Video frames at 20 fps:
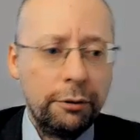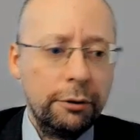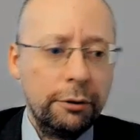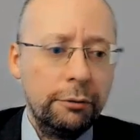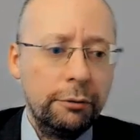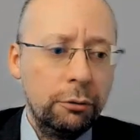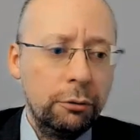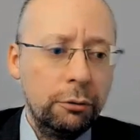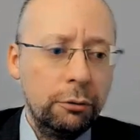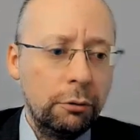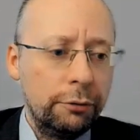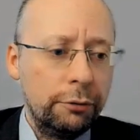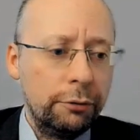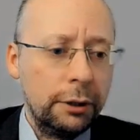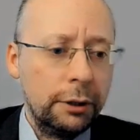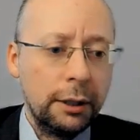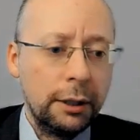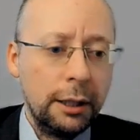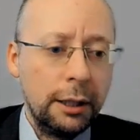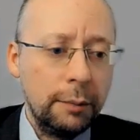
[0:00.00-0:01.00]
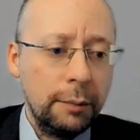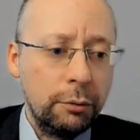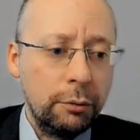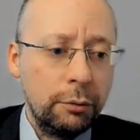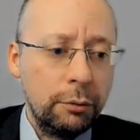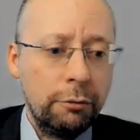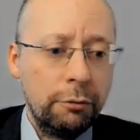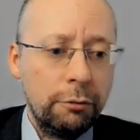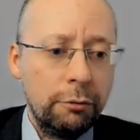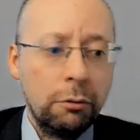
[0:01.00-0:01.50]
and the view of Sergei
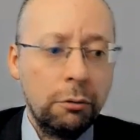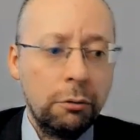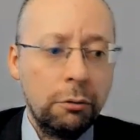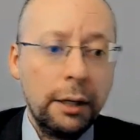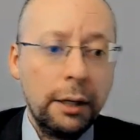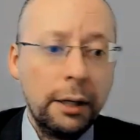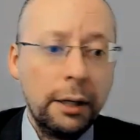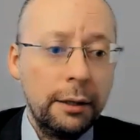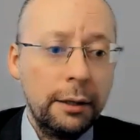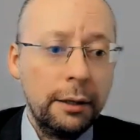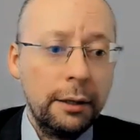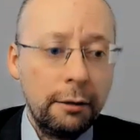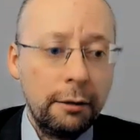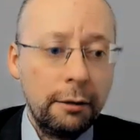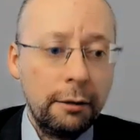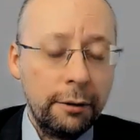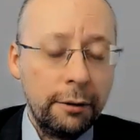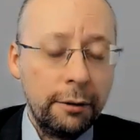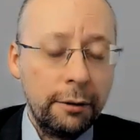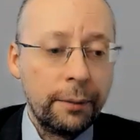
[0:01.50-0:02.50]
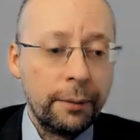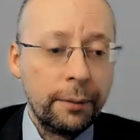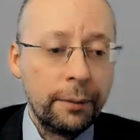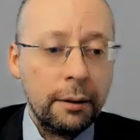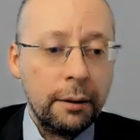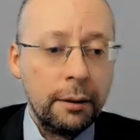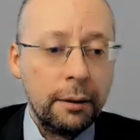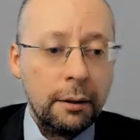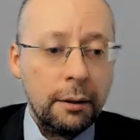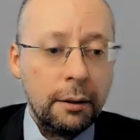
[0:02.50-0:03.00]
Ryabkov or any other
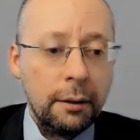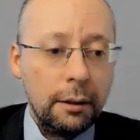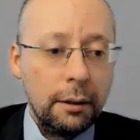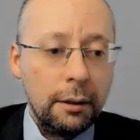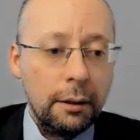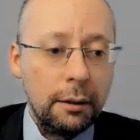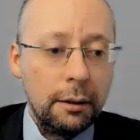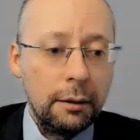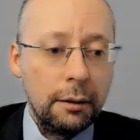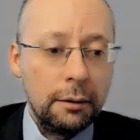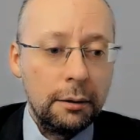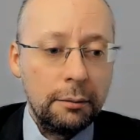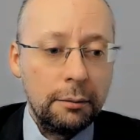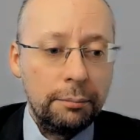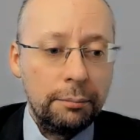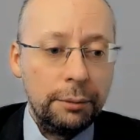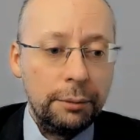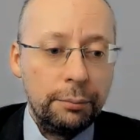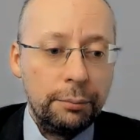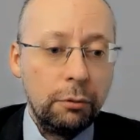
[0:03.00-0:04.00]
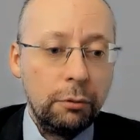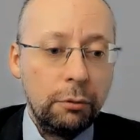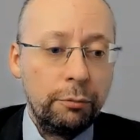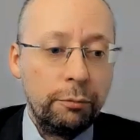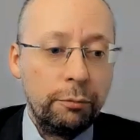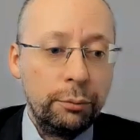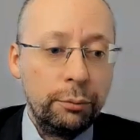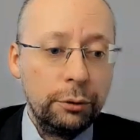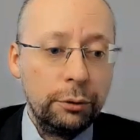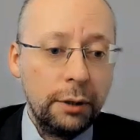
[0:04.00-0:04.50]
people
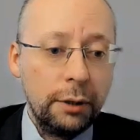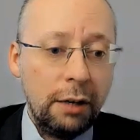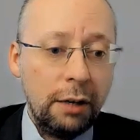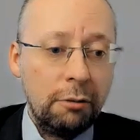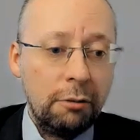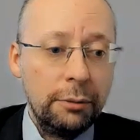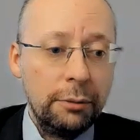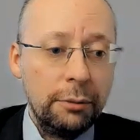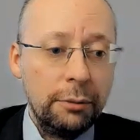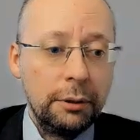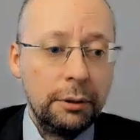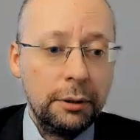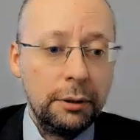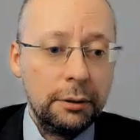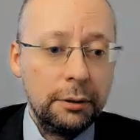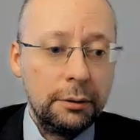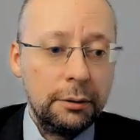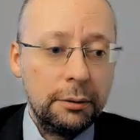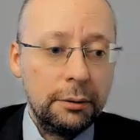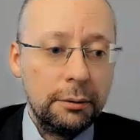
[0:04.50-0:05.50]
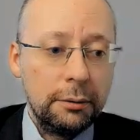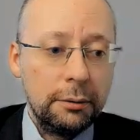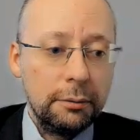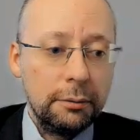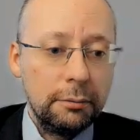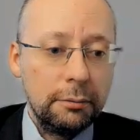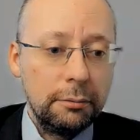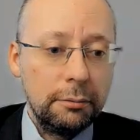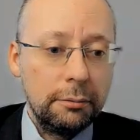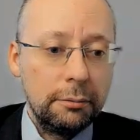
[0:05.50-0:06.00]
of Putin government is
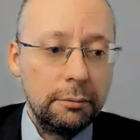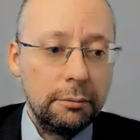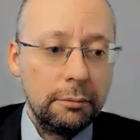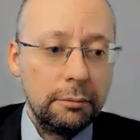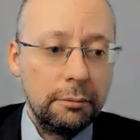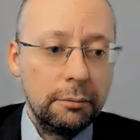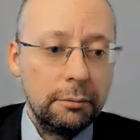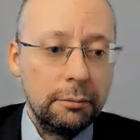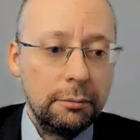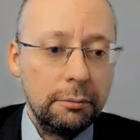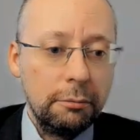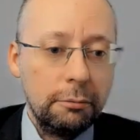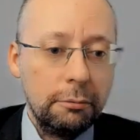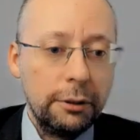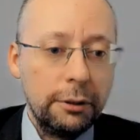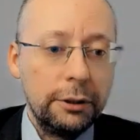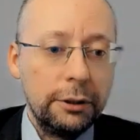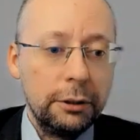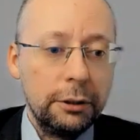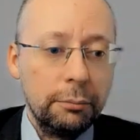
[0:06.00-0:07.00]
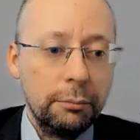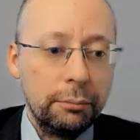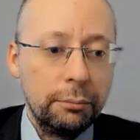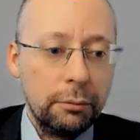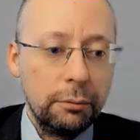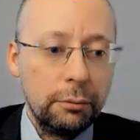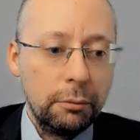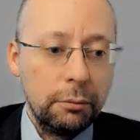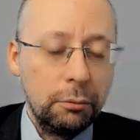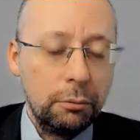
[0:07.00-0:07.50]
very
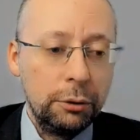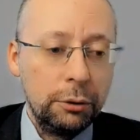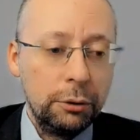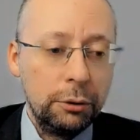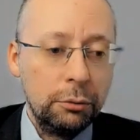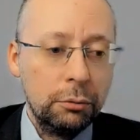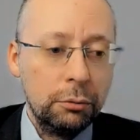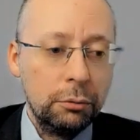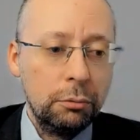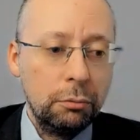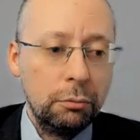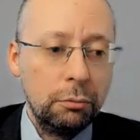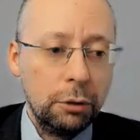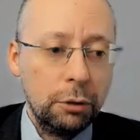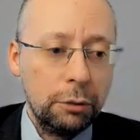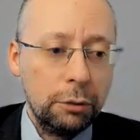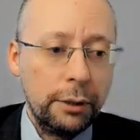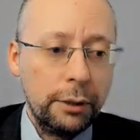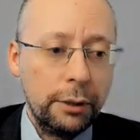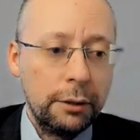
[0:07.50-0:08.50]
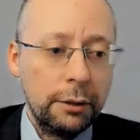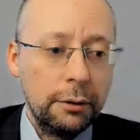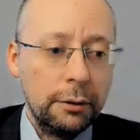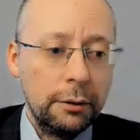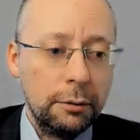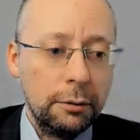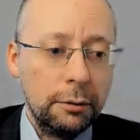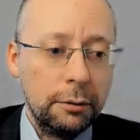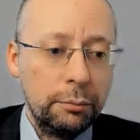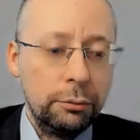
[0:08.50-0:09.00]
simple. We do what
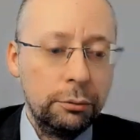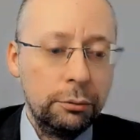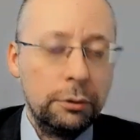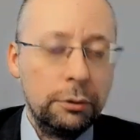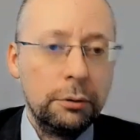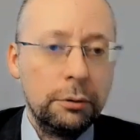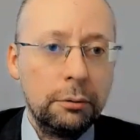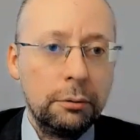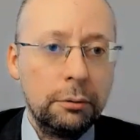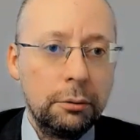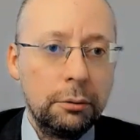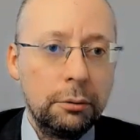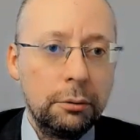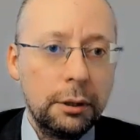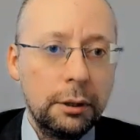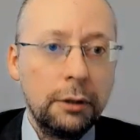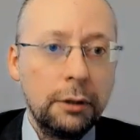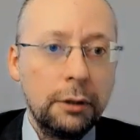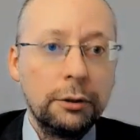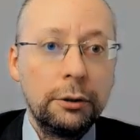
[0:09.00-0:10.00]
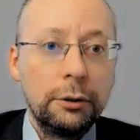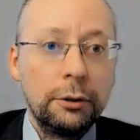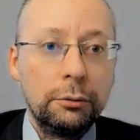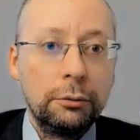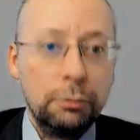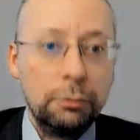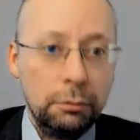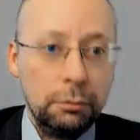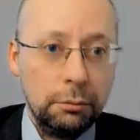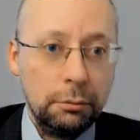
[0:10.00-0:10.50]
President Putin tells us
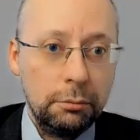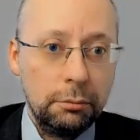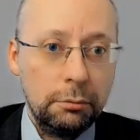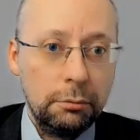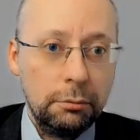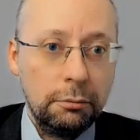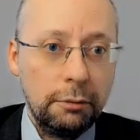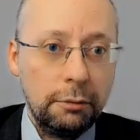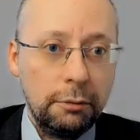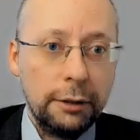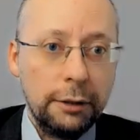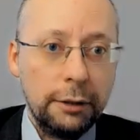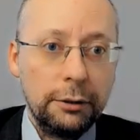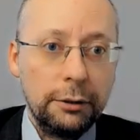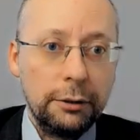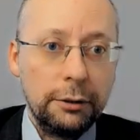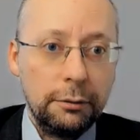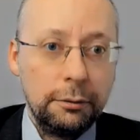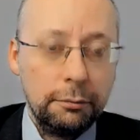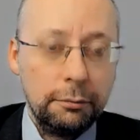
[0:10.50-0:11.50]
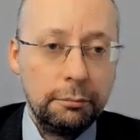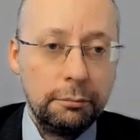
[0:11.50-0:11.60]
to do. That's it.